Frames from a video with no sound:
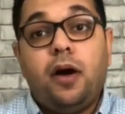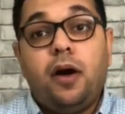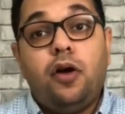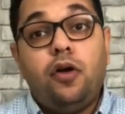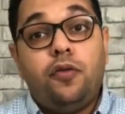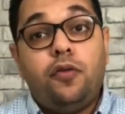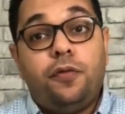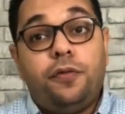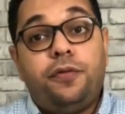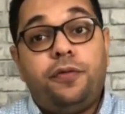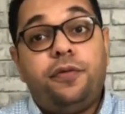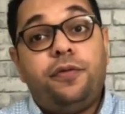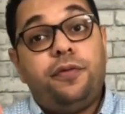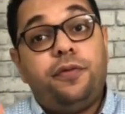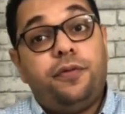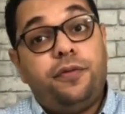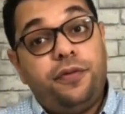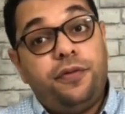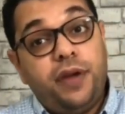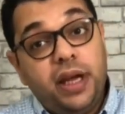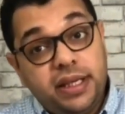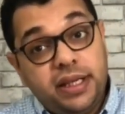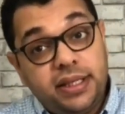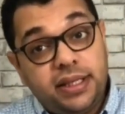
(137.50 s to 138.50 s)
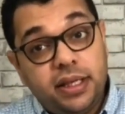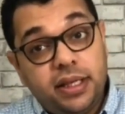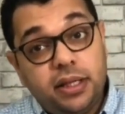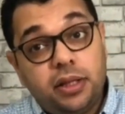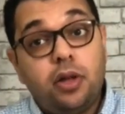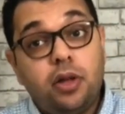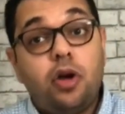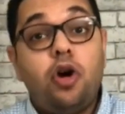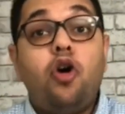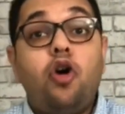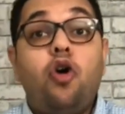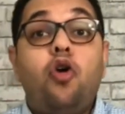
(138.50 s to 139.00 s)
of fixed
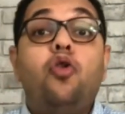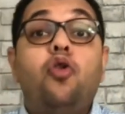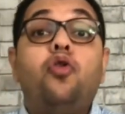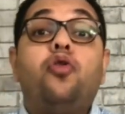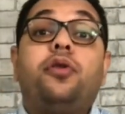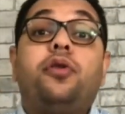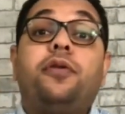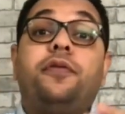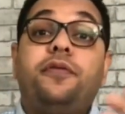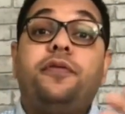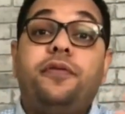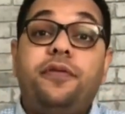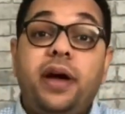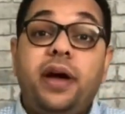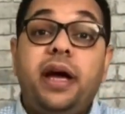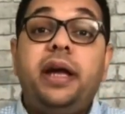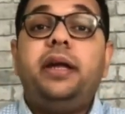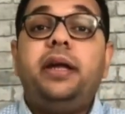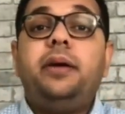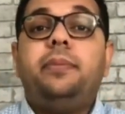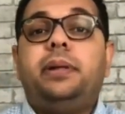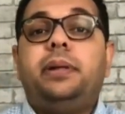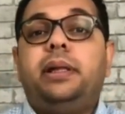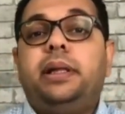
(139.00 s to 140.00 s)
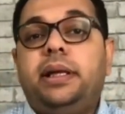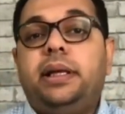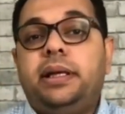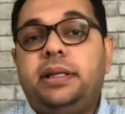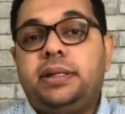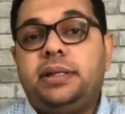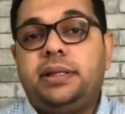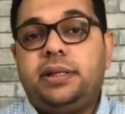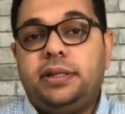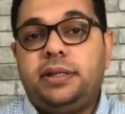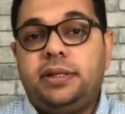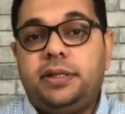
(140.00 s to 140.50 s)
or variable
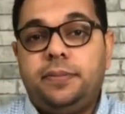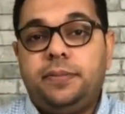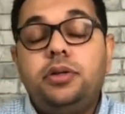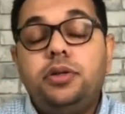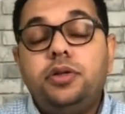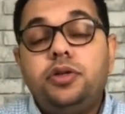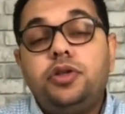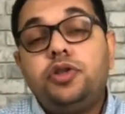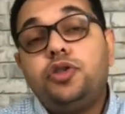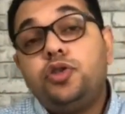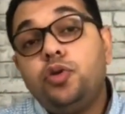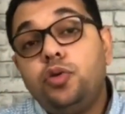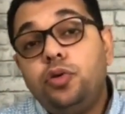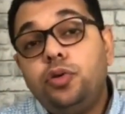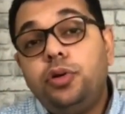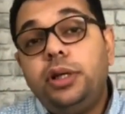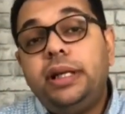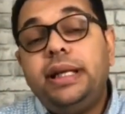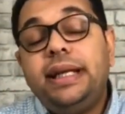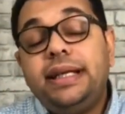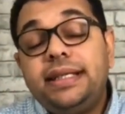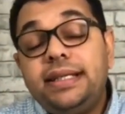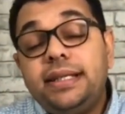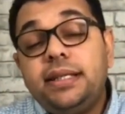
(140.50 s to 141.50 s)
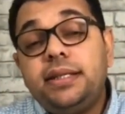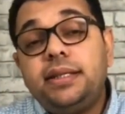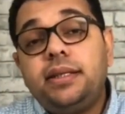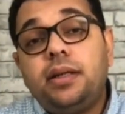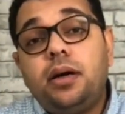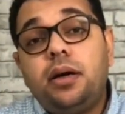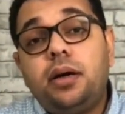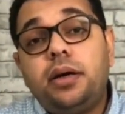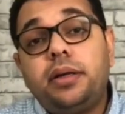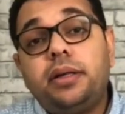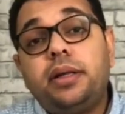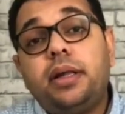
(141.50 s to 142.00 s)
lenses. So let's
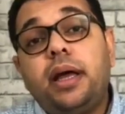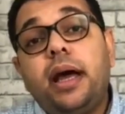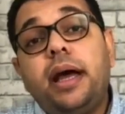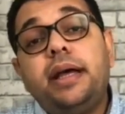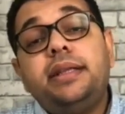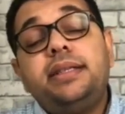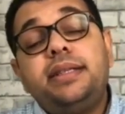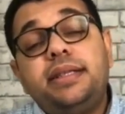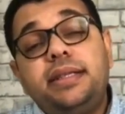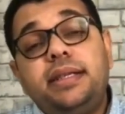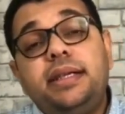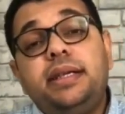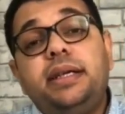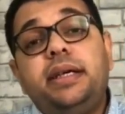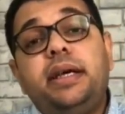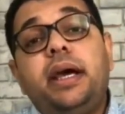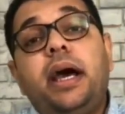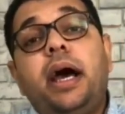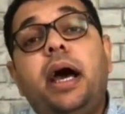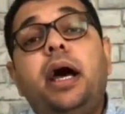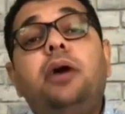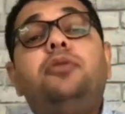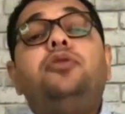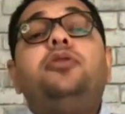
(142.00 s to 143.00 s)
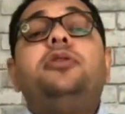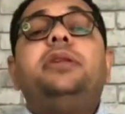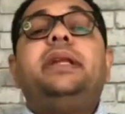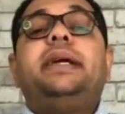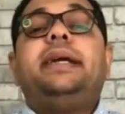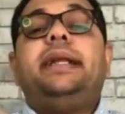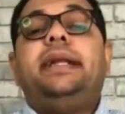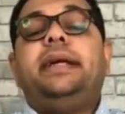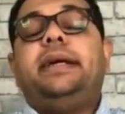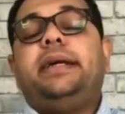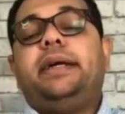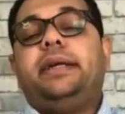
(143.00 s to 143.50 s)
start and see how to
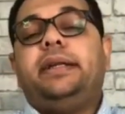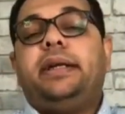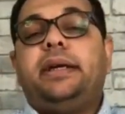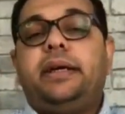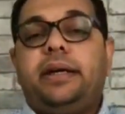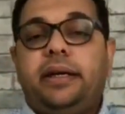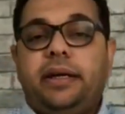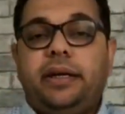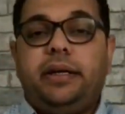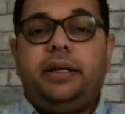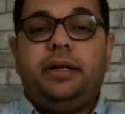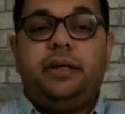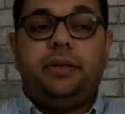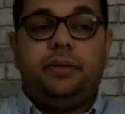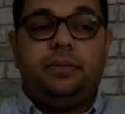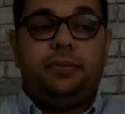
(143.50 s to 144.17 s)
declare an array.